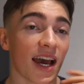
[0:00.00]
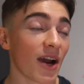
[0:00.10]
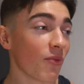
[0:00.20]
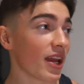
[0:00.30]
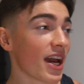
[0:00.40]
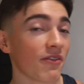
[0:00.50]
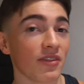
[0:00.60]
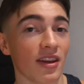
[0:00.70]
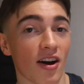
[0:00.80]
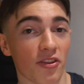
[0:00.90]
And we have
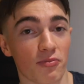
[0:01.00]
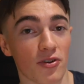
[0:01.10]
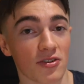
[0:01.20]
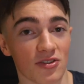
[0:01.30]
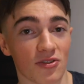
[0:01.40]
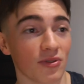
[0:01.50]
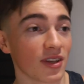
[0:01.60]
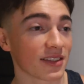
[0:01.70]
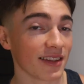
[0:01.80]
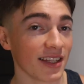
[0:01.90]
the other person who
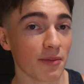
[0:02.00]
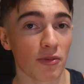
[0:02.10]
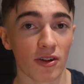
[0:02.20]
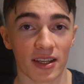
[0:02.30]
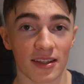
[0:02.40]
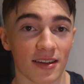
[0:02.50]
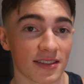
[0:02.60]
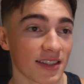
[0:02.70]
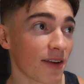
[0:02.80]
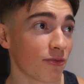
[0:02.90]
does lean bulk. He
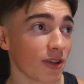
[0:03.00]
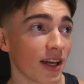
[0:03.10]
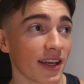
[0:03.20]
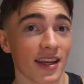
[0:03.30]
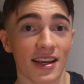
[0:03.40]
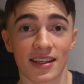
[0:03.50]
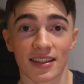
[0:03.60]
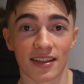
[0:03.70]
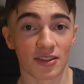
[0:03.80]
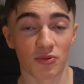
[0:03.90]
does that for like
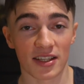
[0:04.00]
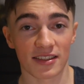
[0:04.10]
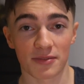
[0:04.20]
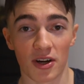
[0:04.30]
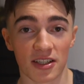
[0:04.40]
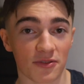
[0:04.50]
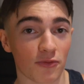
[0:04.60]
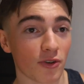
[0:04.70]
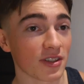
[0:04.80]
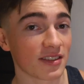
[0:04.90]
twice as much
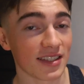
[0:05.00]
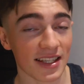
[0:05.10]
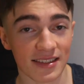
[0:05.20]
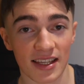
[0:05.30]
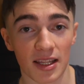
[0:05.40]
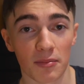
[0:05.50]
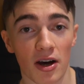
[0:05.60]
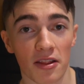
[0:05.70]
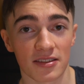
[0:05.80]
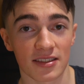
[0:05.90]
for 16
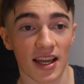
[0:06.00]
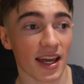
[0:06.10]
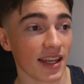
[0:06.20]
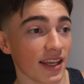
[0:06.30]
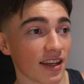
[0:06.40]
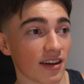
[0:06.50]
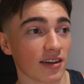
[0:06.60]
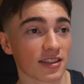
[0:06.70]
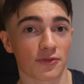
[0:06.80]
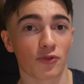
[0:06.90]
months and he
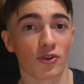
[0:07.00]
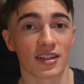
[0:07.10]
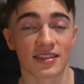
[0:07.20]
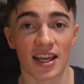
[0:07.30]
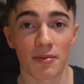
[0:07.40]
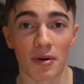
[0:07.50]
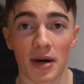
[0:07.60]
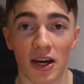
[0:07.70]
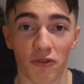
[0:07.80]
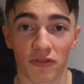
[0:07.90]
cuts for the same
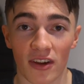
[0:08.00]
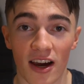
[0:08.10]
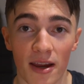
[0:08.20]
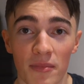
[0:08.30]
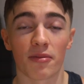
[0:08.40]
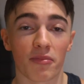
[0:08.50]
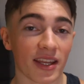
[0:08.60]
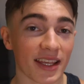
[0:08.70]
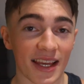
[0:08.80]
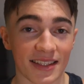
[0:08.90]
amount of time but
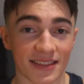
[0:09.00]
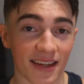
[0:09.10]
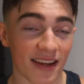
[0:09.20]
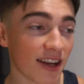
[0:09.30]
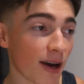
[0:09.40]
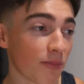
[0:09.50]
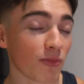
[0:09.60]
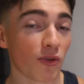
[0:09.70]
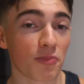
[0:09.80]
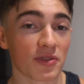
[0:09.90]
he gains like a
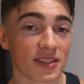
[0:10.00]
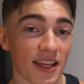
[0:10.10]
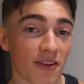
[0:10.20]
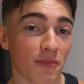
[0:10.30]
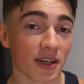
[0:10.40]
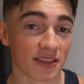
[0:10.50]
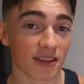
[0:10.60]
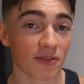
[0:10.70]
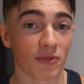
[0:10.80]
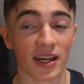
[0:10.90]
couple more percent of
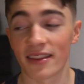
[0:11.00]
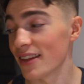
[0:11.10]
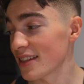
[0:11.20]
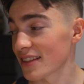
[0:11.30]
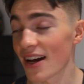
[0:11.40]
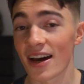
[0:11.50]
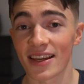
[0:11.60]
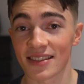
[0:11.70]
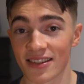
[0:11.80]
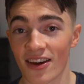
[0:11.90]
muscle when this guy
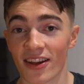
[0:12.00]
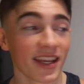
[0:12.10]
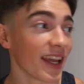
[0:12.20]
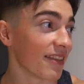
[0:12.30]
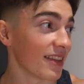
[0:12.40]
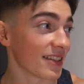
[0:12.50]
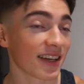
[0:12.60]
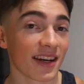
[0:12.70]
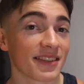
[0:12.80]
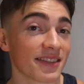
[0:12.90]
is cutting and this
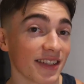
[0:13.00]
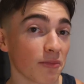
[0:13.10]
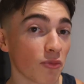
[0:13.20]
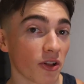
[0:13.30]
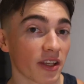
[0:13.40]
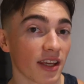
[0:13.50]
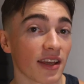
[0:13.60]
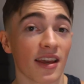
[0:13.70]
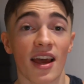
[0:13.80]
guy is still bulking.